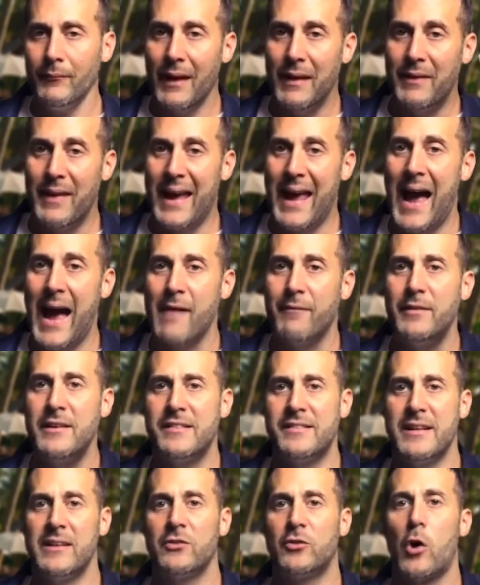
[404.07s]
They have
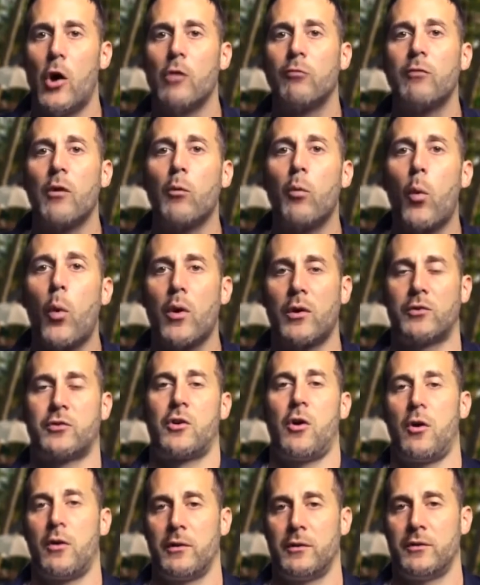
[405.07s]
these things called rewards
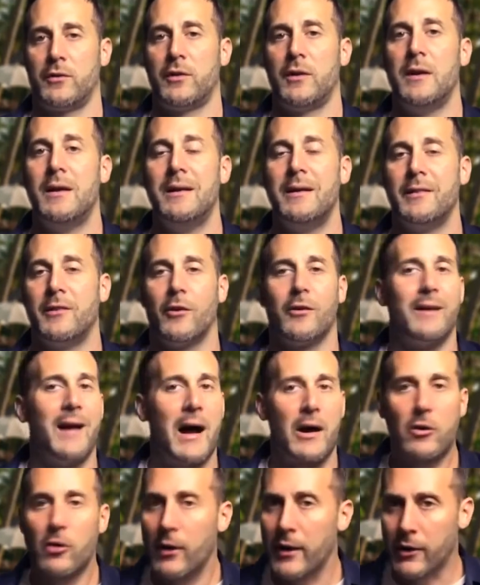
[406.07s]
cards. They're
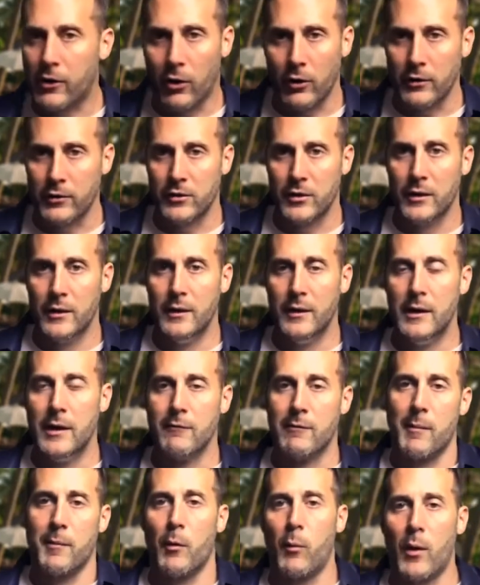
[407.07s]
not credit cards.
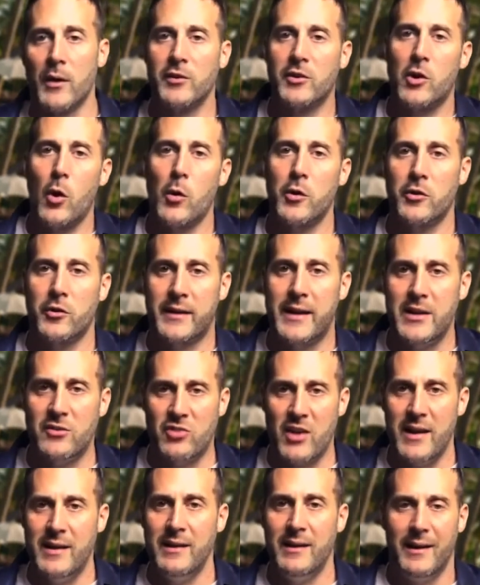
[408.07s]
Remember the ones that go on your
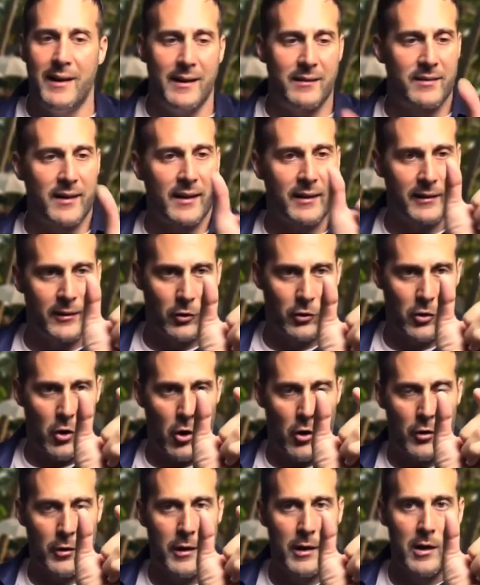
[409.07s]
keychain and it's like a little
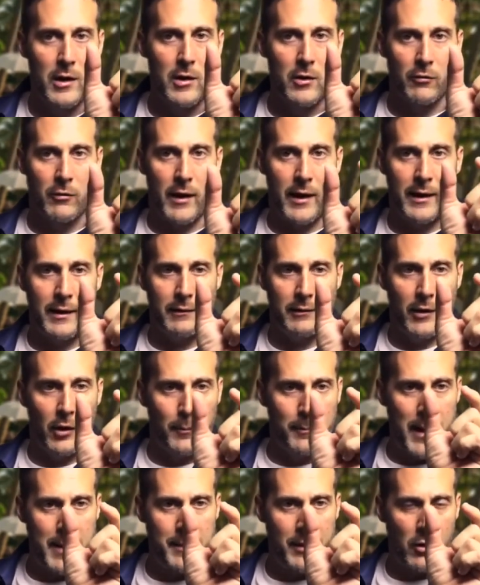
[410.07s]
card, right?
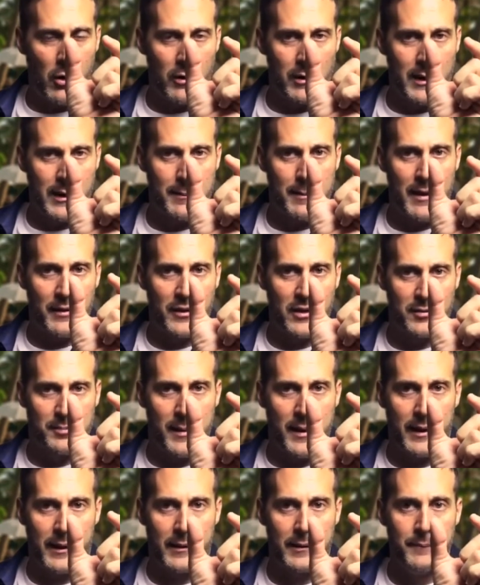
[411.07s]
Little baby card like about this
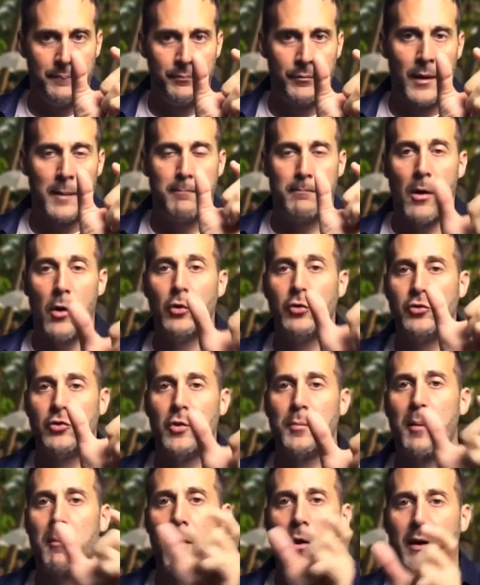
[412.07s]
big. Most
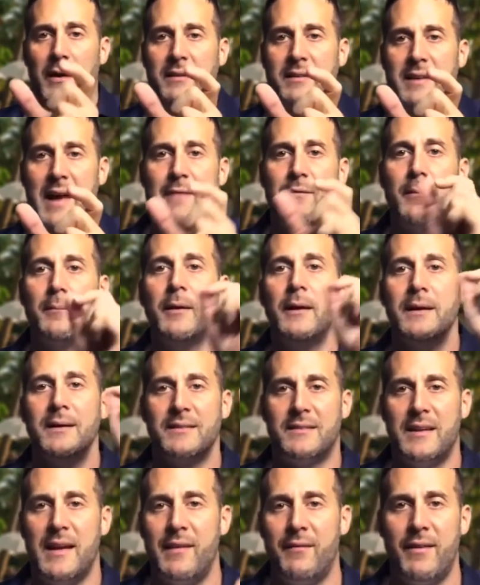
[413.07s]
supermarkets have them.
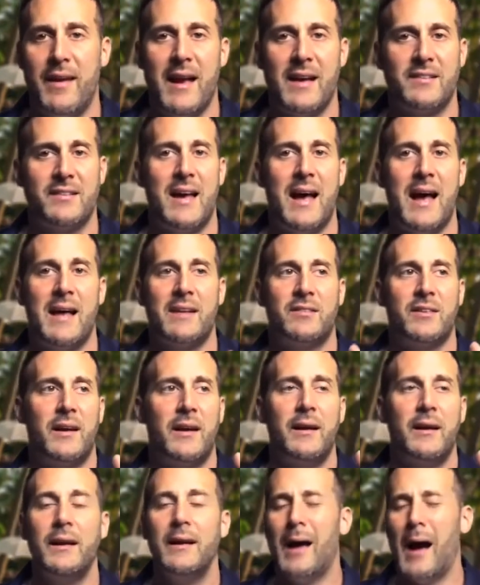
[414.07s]
CVS has
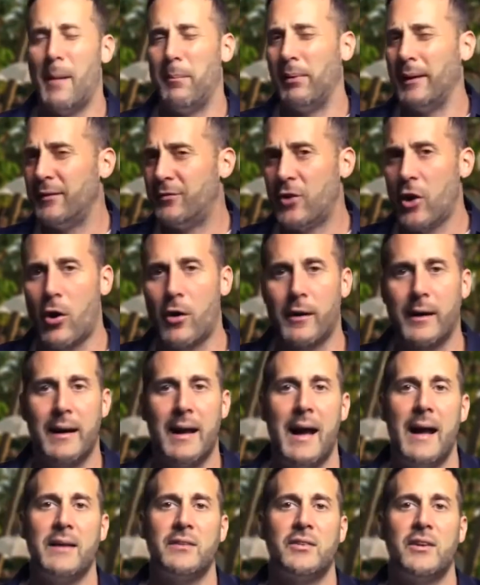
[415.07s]
it. I believe Target
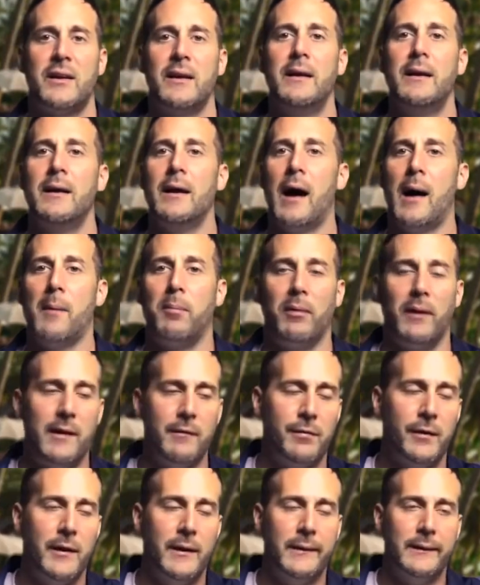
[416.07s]
has it. I
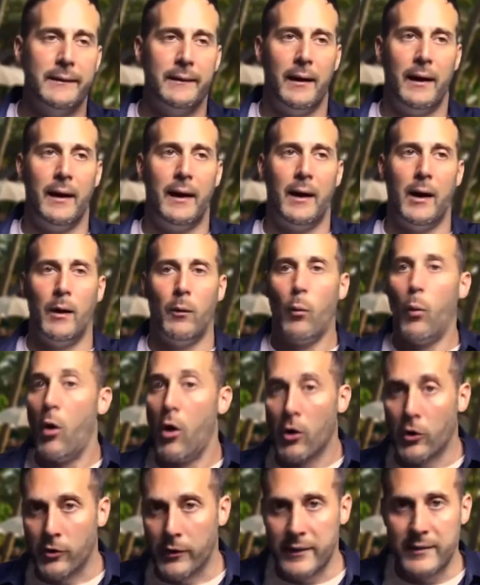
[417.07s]
believe
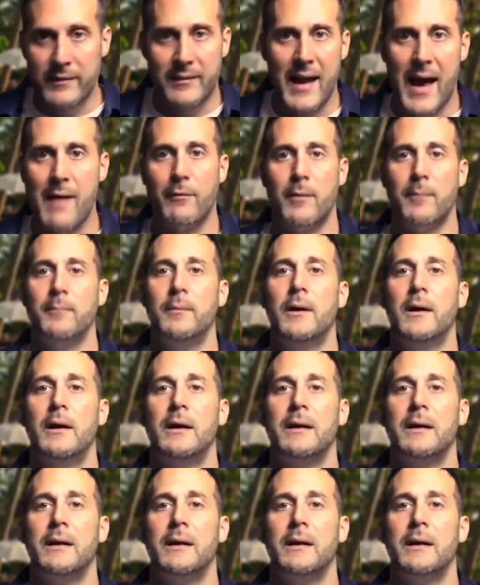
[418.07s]
Walgreens have them.